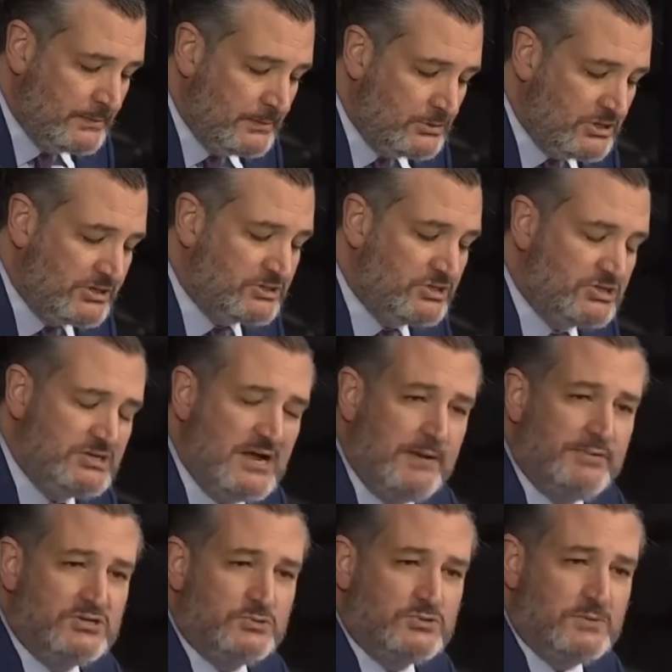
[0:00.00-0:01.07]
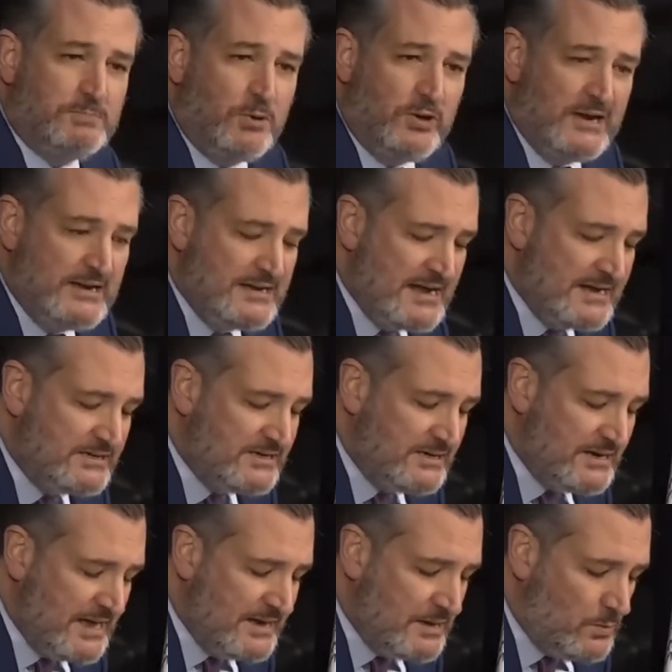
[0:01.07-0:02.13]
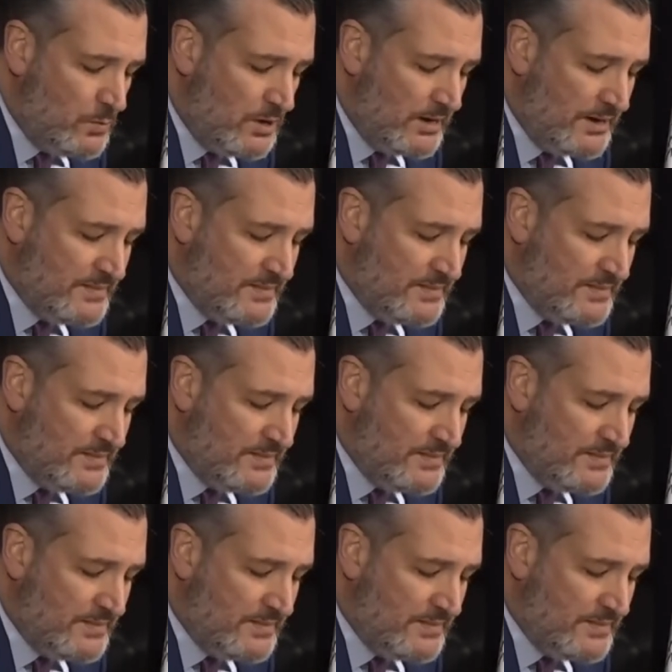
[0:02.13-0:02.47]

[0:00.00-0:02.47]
Justice Thomas was appointed in 1991.